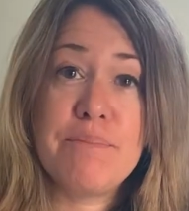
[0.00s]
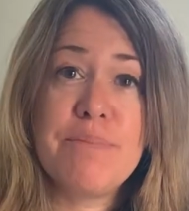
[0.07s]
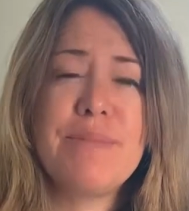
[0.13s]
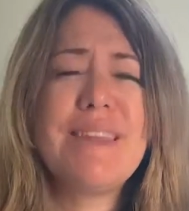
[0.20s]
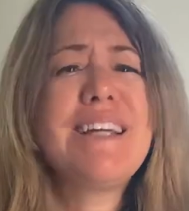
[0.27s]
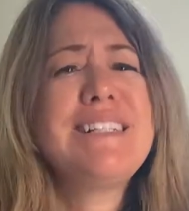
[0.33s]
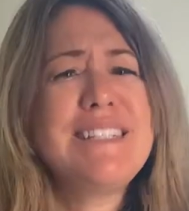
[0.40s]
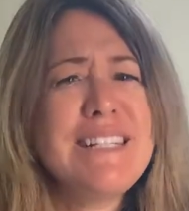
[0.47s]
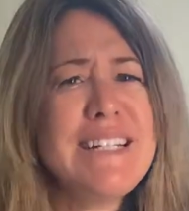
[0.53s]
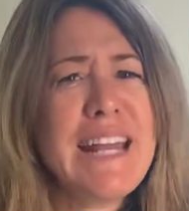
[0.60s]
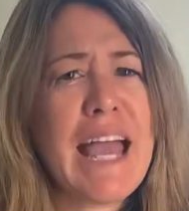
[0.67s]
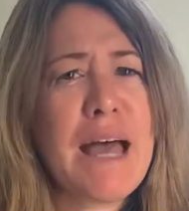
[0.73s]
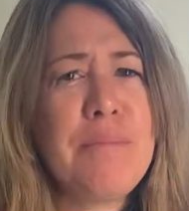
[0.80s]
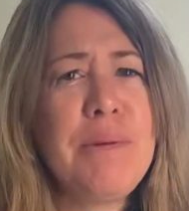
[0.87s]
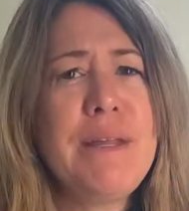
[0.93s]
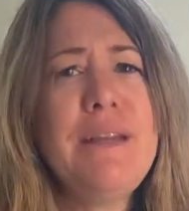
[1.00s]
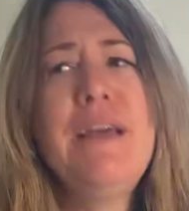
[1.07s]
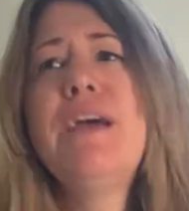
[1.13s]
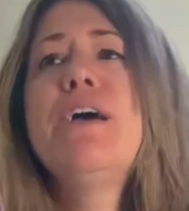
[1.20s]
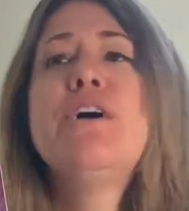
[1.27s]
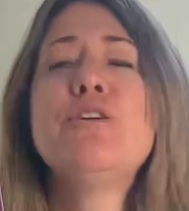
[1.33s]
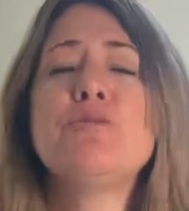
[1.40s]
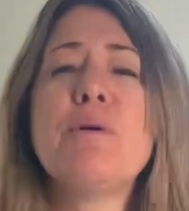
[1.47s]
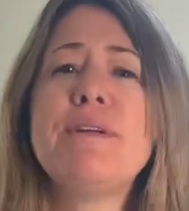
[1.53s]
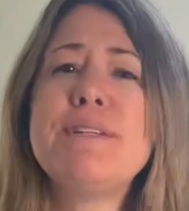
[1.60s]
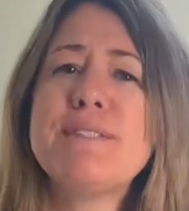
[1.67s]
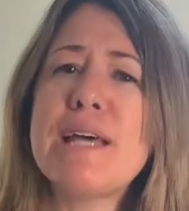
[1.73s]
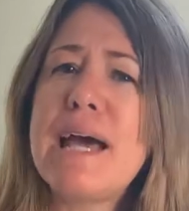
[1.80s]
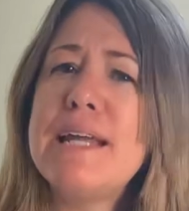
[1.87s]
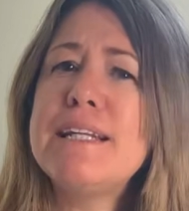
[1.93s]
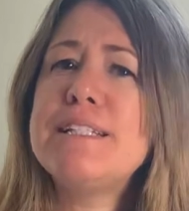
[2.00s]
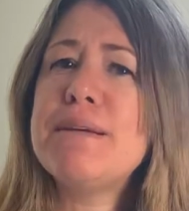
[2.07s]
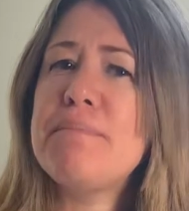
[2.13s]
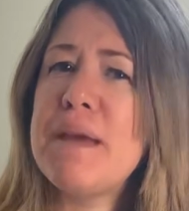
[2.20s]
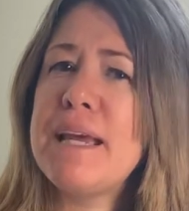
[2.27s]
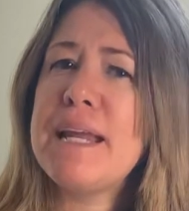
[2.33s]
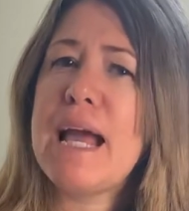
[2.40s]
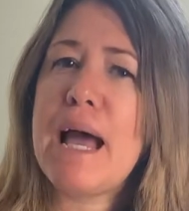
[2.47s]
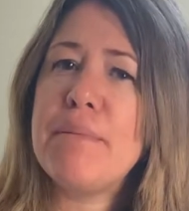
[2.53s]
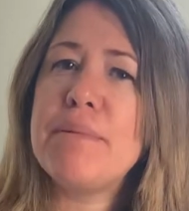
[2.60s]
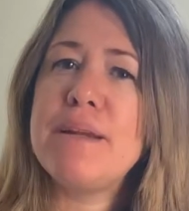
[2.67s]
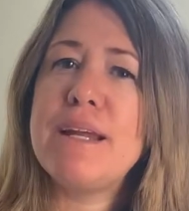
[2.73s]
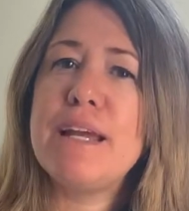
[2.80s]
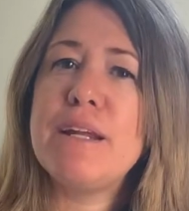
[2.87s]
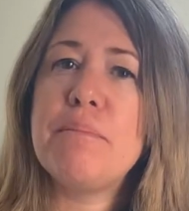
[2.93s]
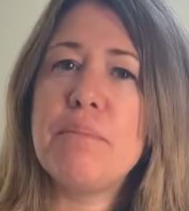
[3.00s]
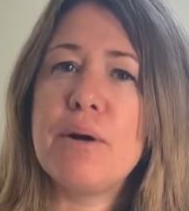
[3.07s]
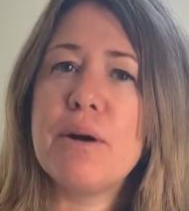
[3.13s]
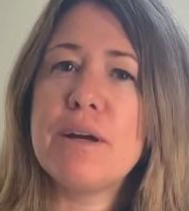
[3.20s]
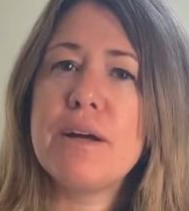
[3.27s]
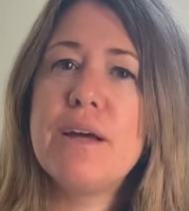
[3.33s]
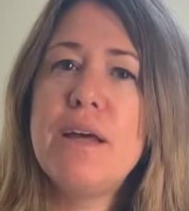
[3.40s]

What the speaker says: That didn't happen, so I decided to make it happen in a book.